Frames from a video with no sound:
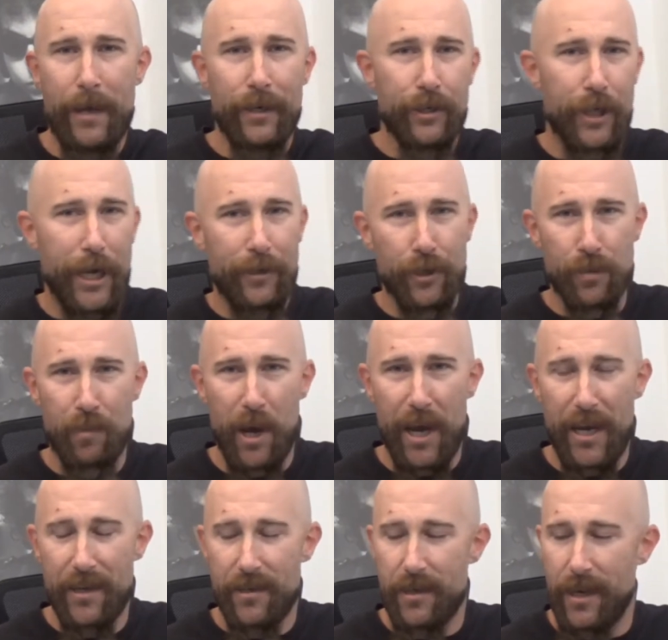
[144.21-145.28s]
and it changes
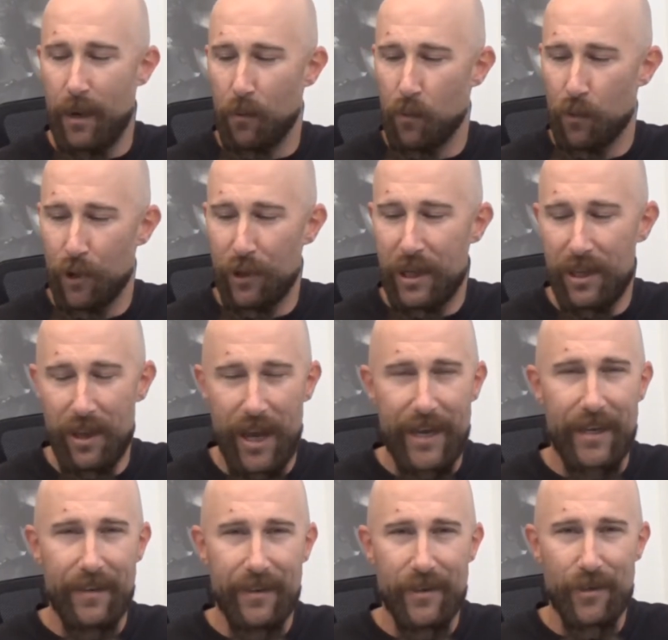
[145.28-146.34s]
pace and I'm really
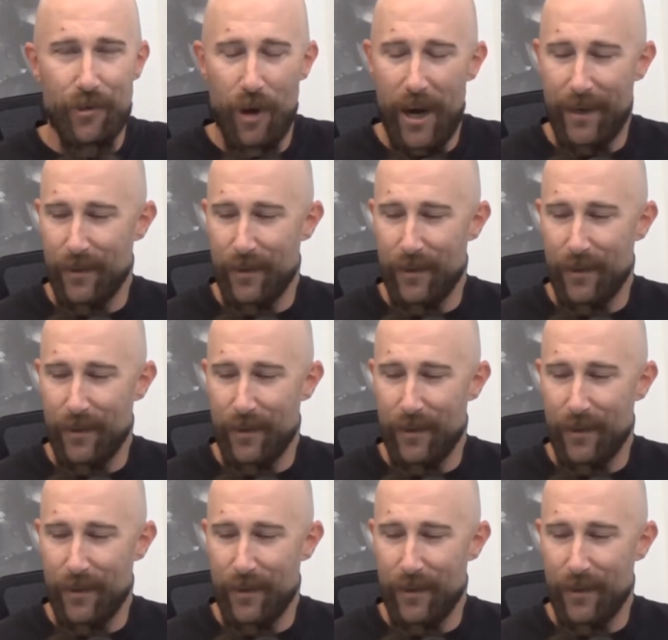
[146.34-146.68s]
liking this track